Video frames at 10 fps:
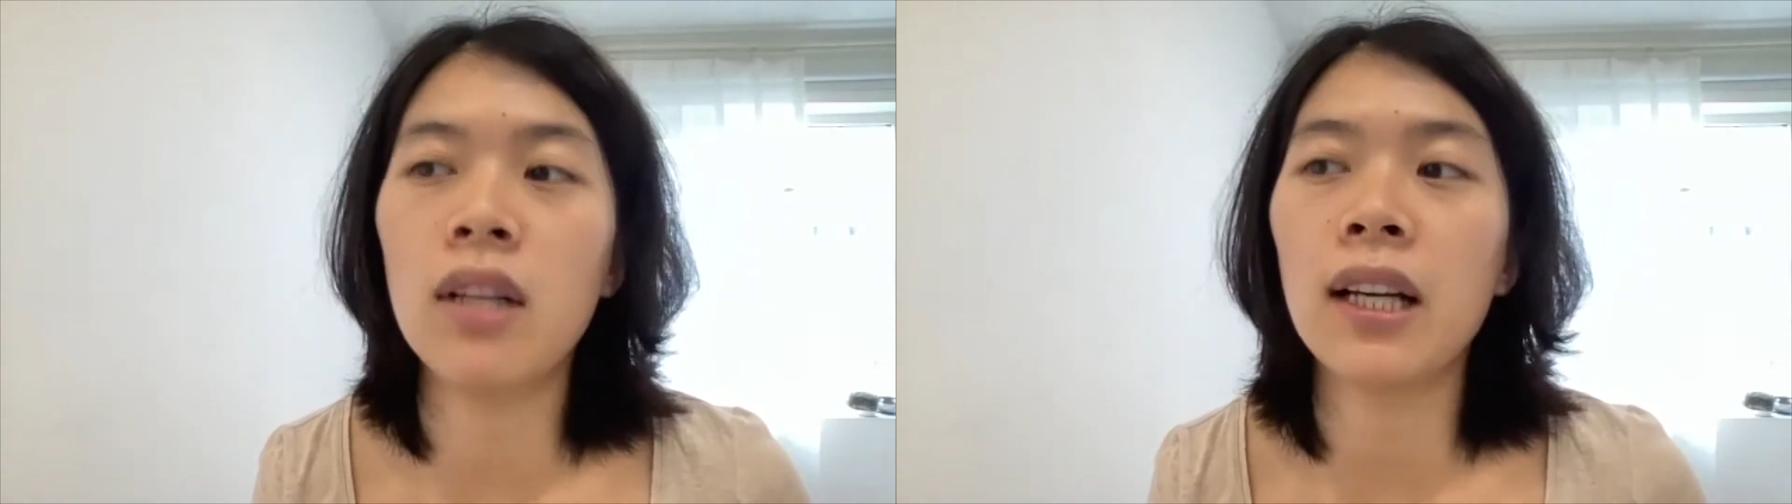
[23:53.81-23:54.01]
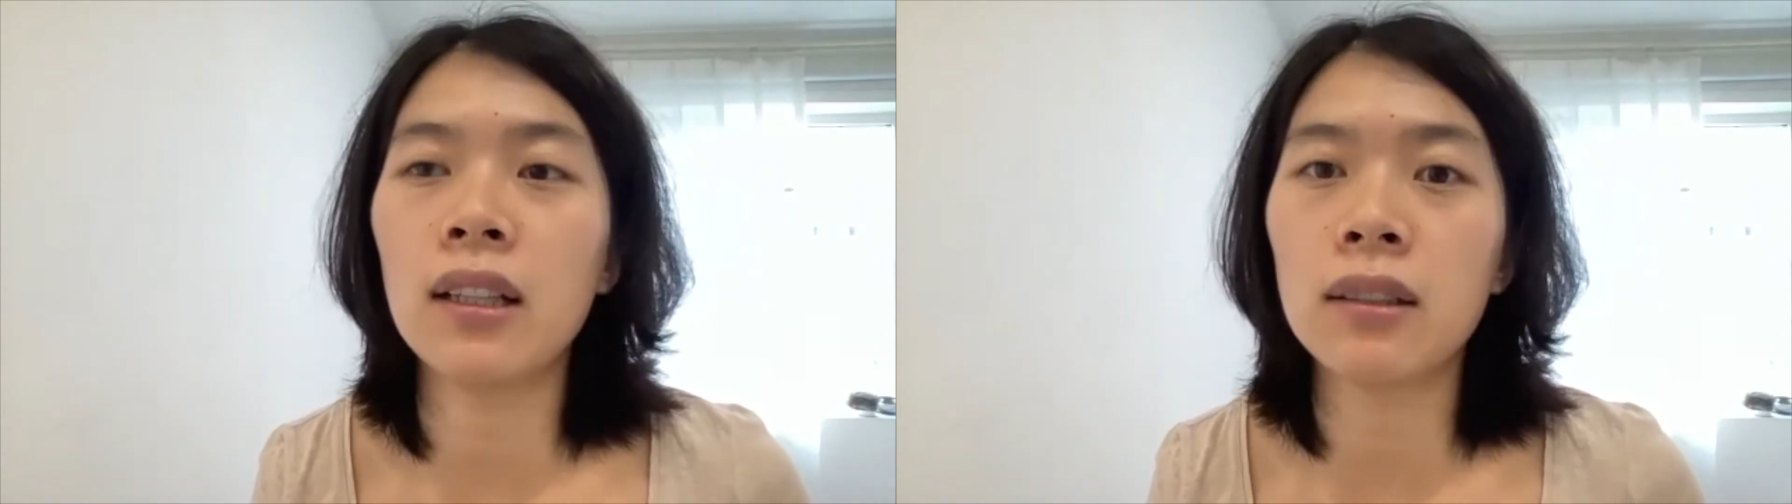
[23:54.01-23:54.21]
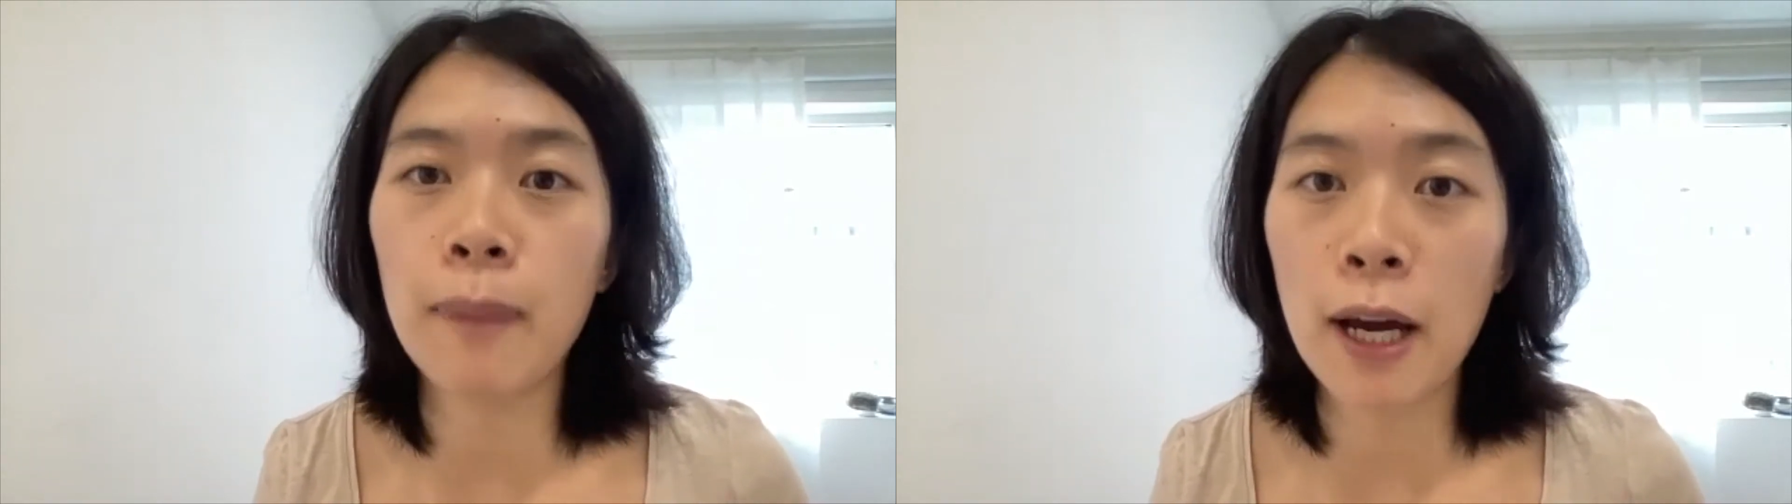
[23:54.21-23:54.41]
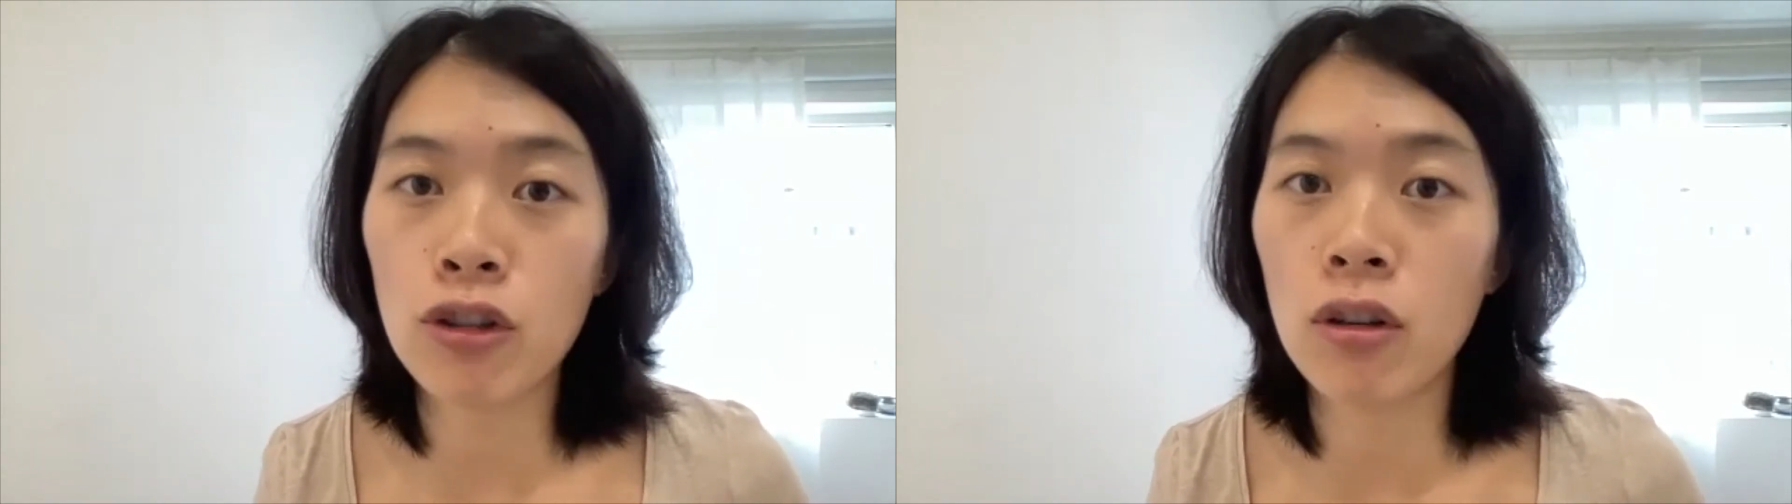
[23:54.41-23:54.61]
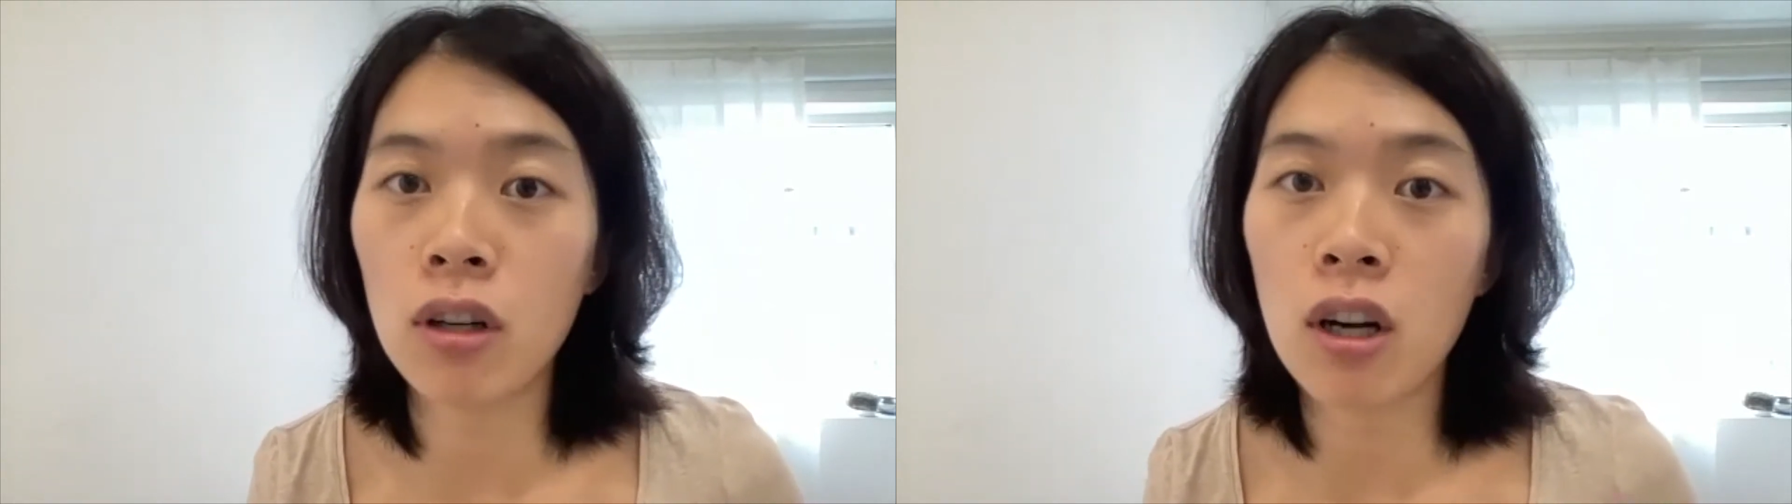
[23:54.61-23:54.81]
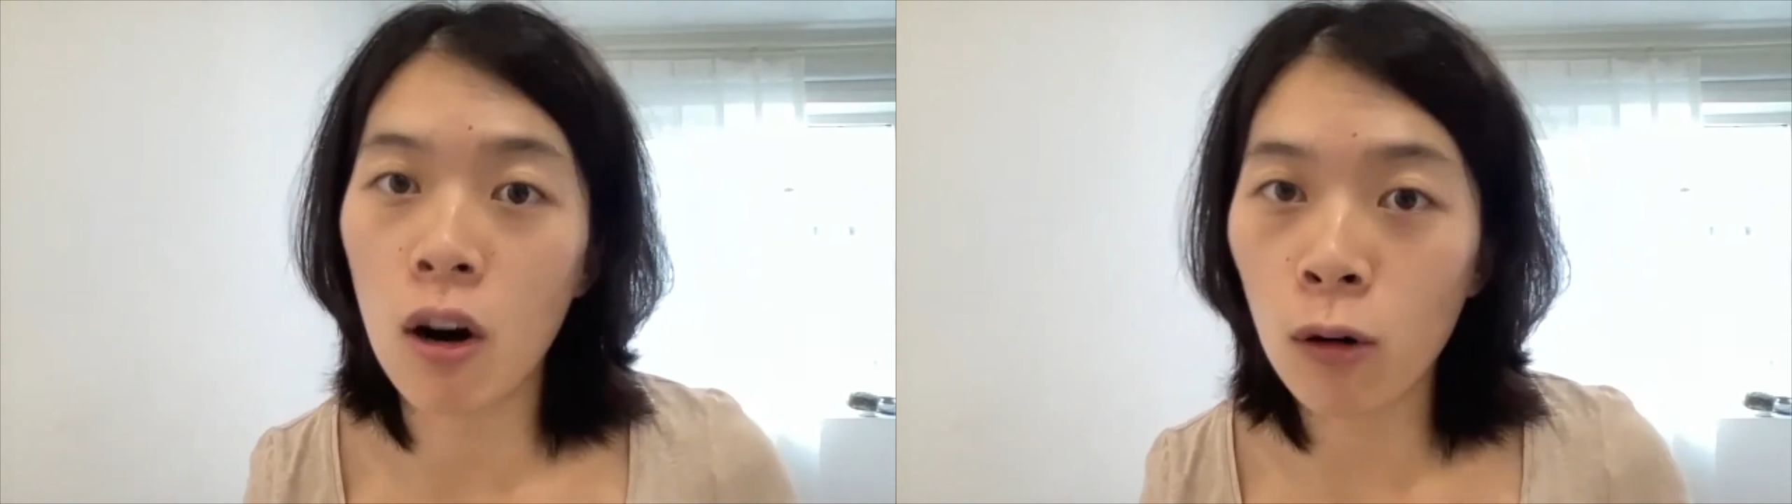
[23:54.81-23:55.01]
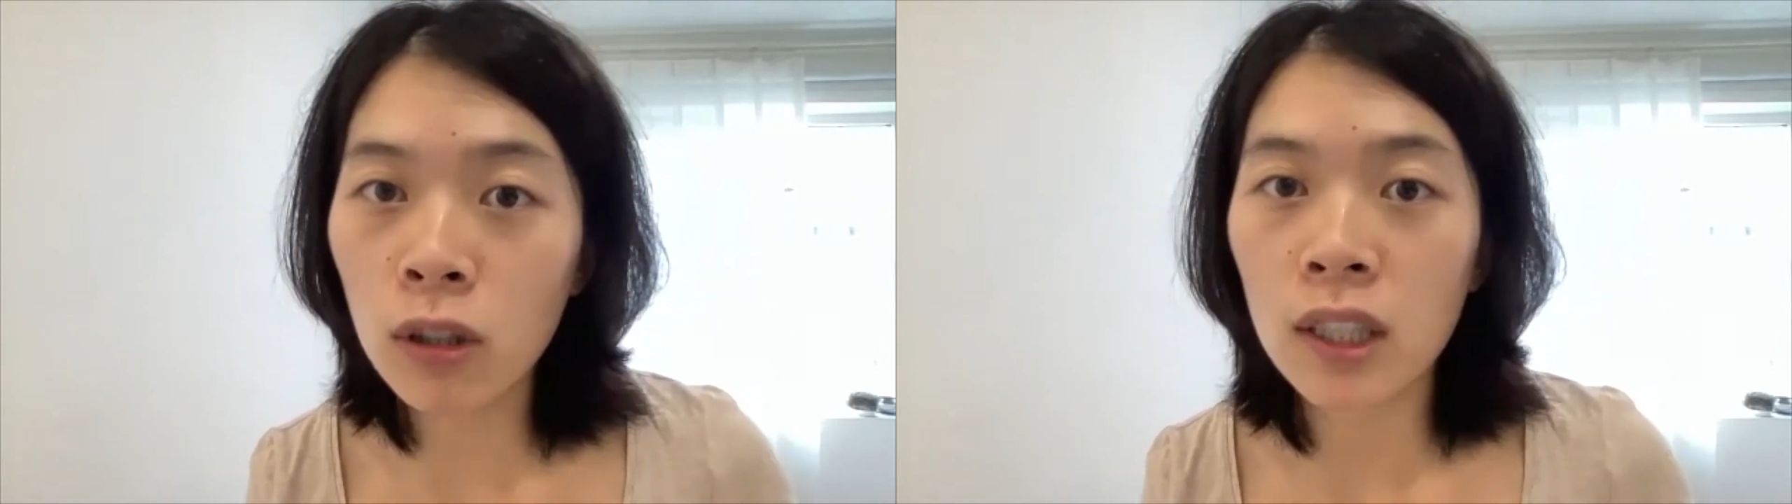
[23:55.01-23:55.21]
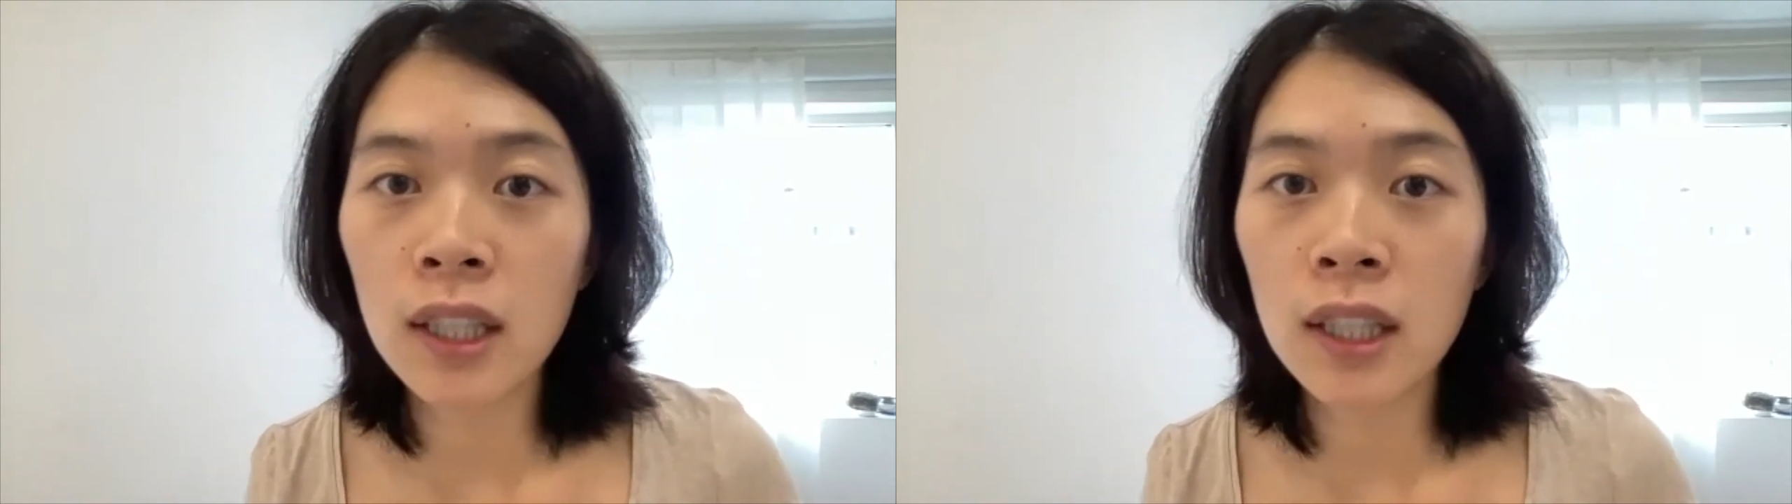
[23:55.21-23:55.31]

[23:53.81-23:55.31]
like a special code,